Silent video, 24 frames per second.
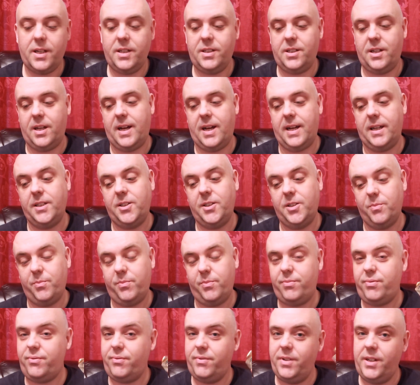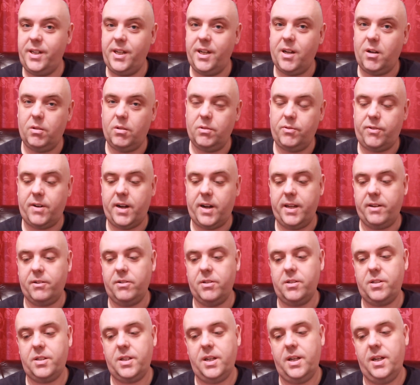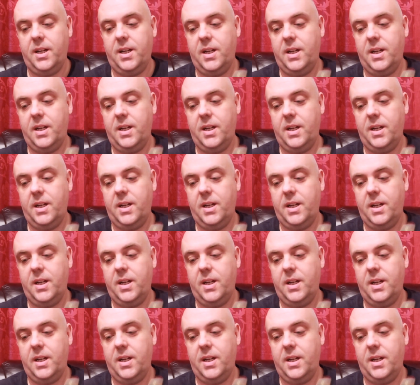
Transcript: so that is a pretty old fragrance.